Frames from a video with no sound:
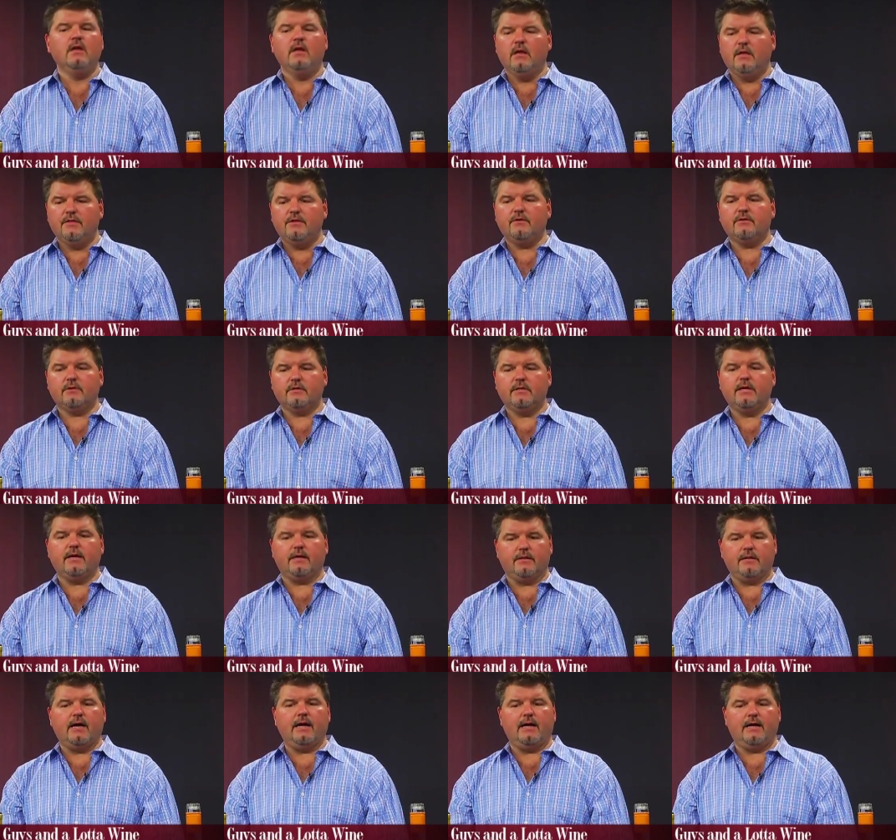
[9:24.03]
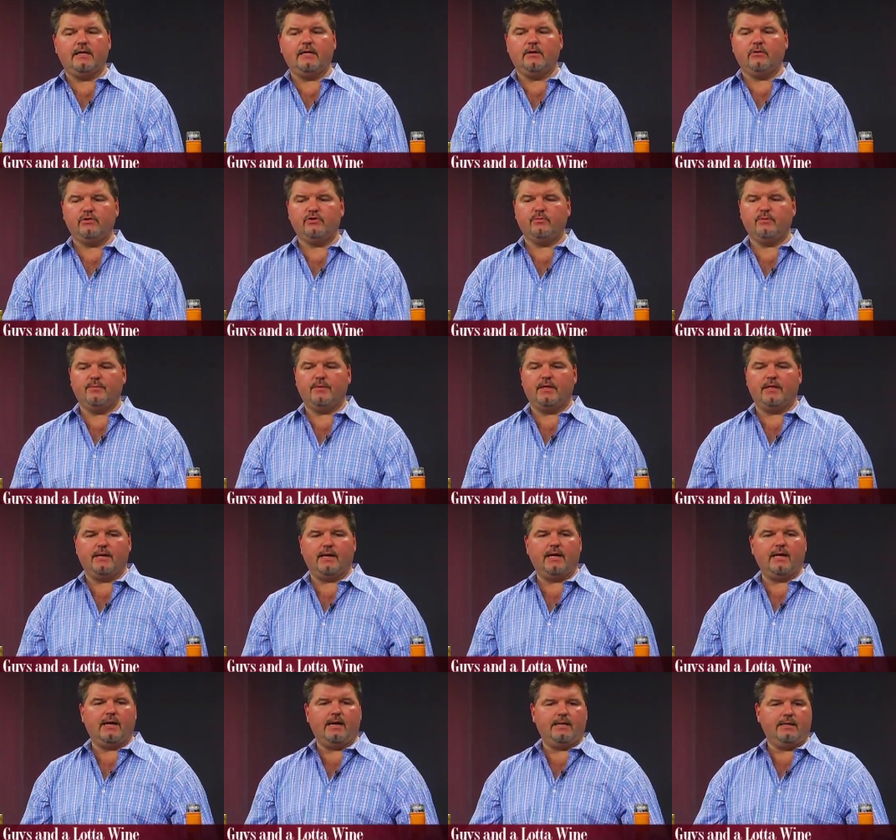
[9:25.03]
There, yeah, I, know what you mean by that.
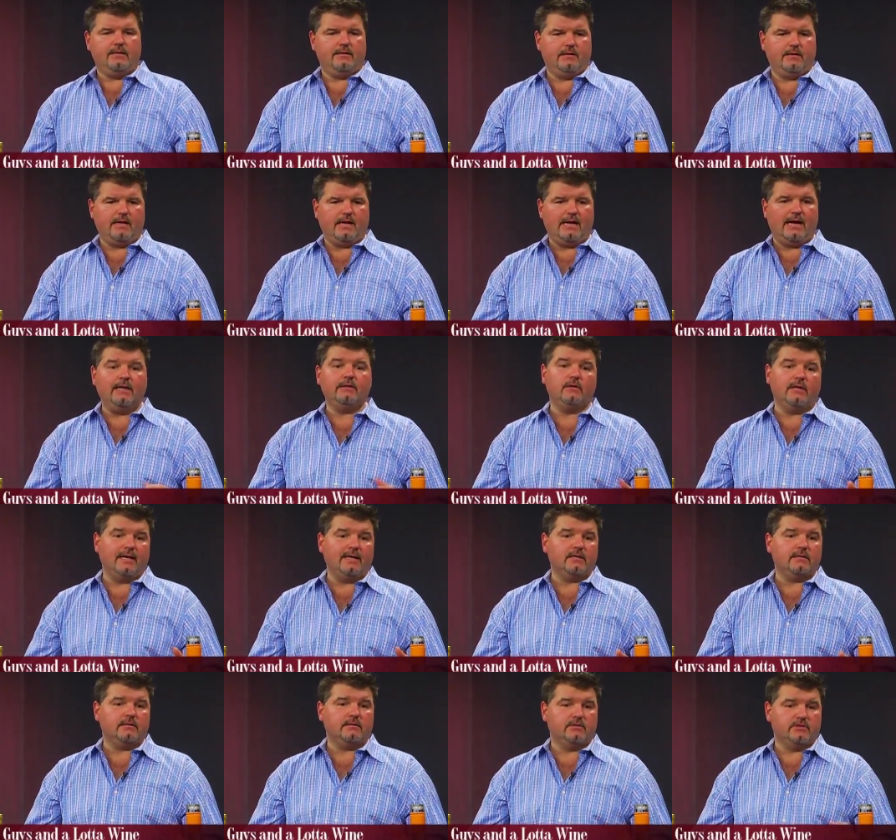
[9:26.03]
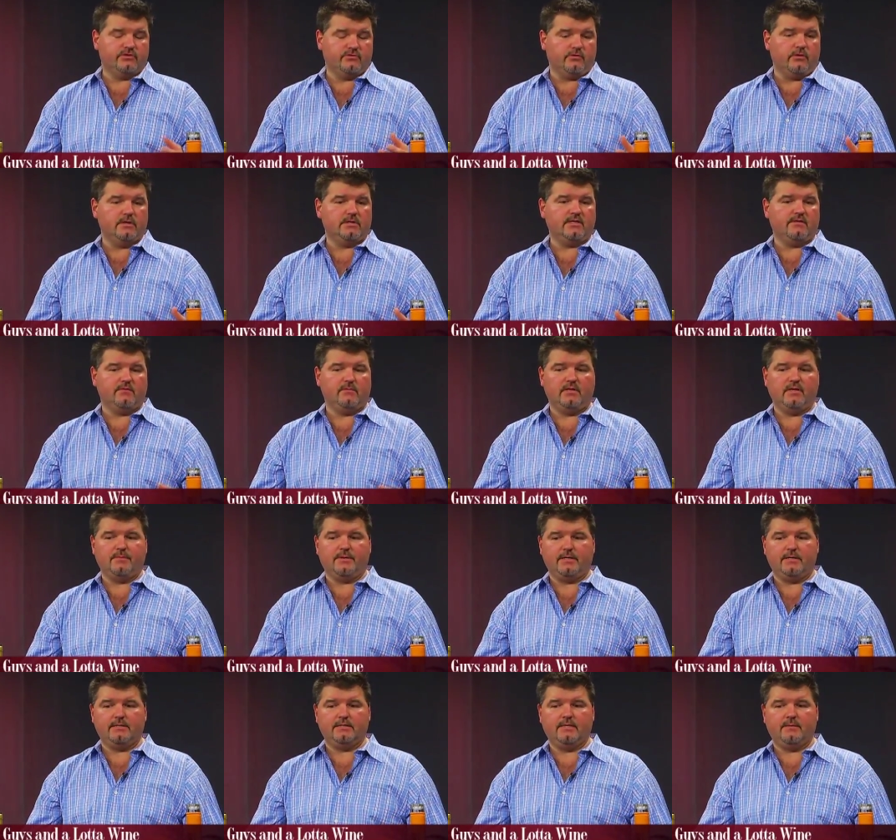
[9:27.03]
I, I like a strong Sauvignon Blanc, but
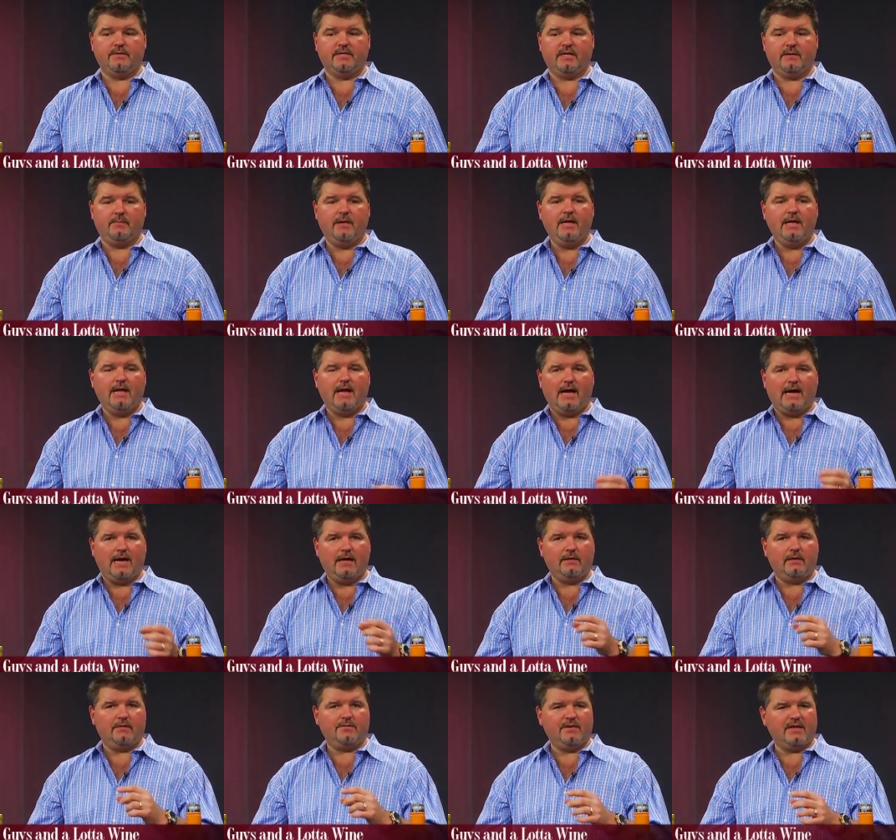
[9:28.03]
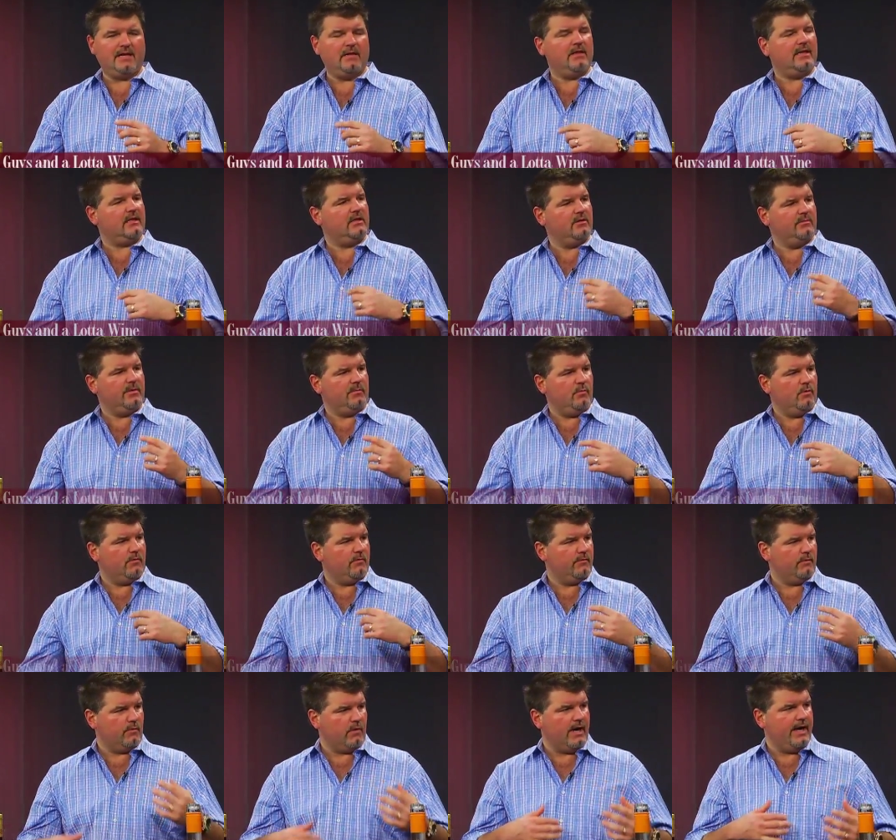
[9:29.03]
at the same time, I think I like a little bit more
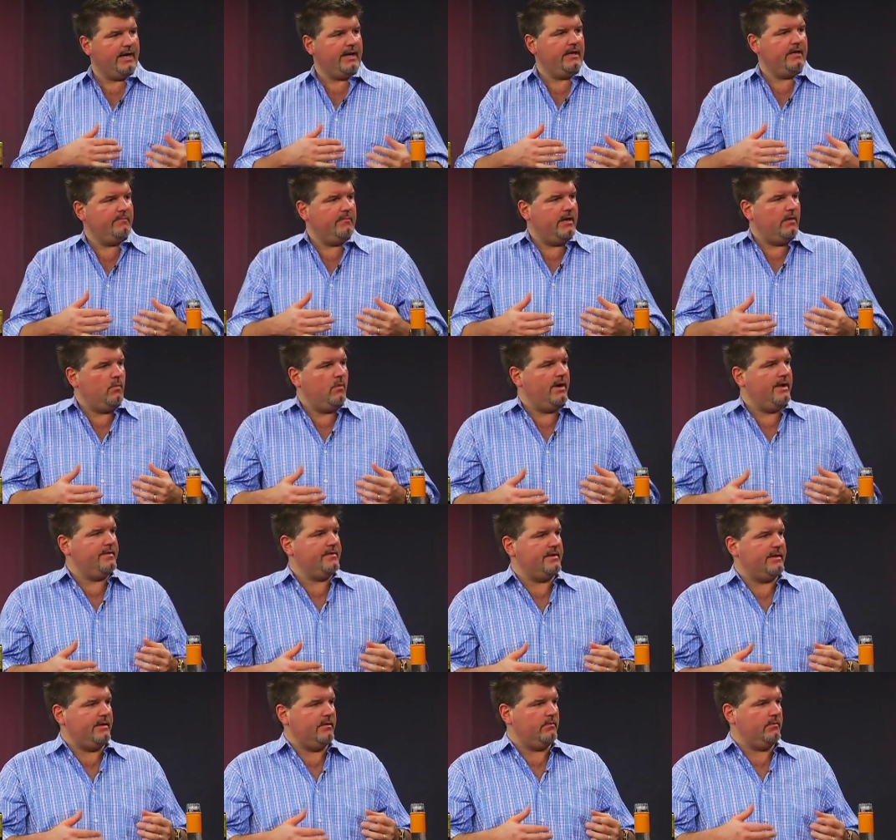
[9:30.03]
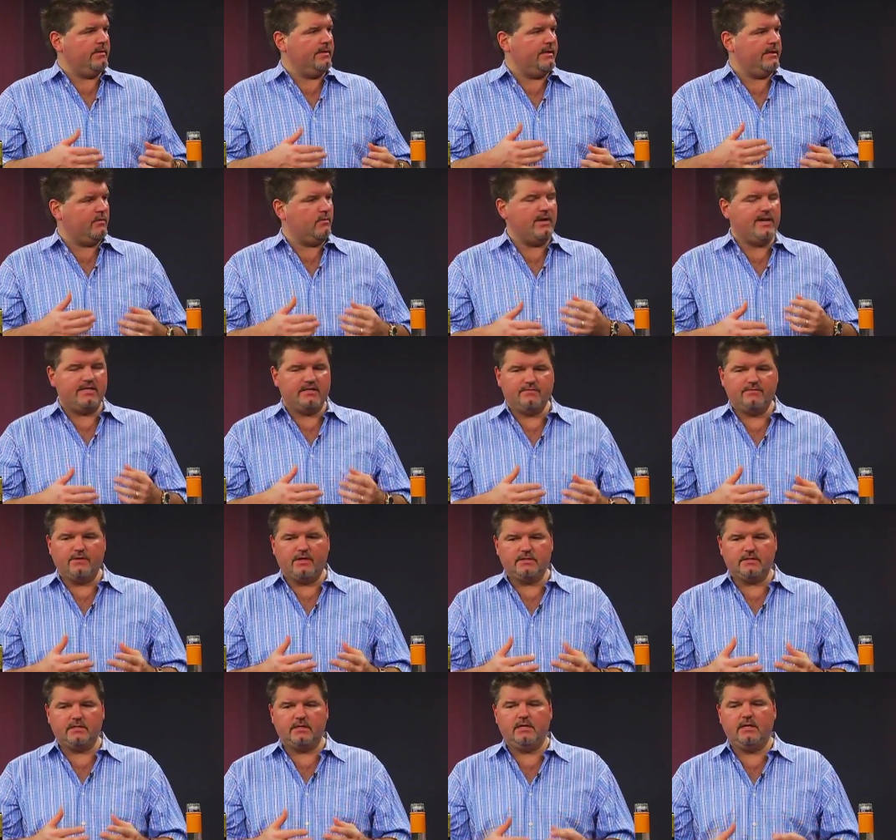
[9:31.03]
variety in my whites, and I don't mm -hmm. get quite as
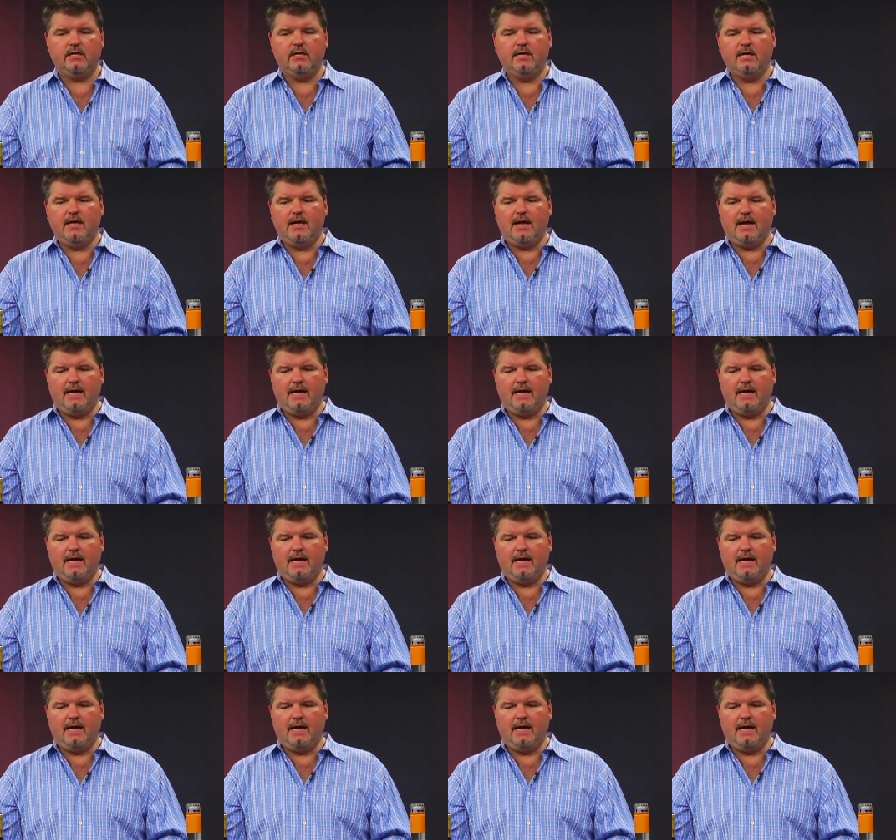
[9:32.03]
fussy. Yeah.